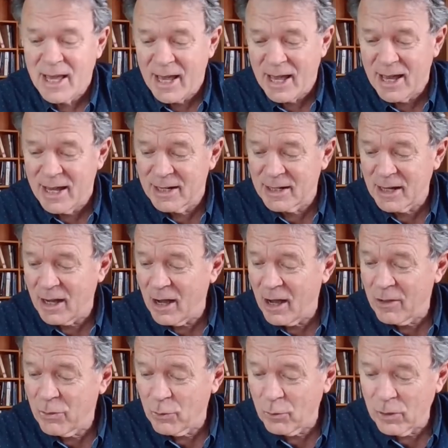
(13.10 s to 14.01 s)
And
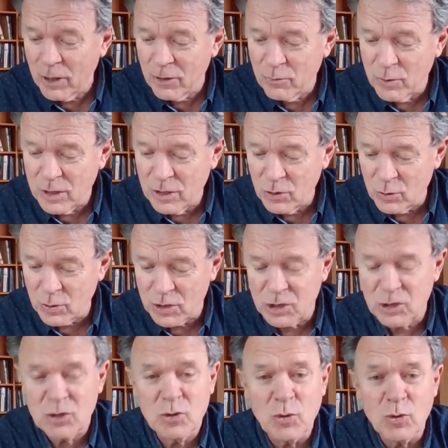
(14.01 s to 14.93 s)
I thought I'd read you a
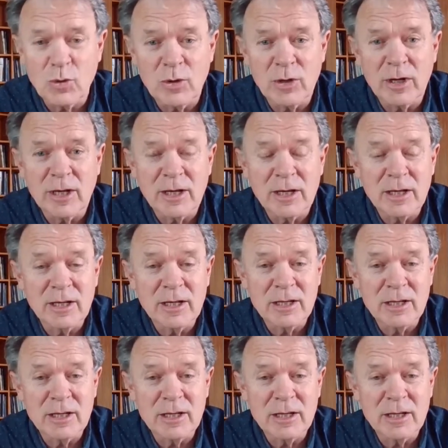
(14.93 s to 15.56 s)
story.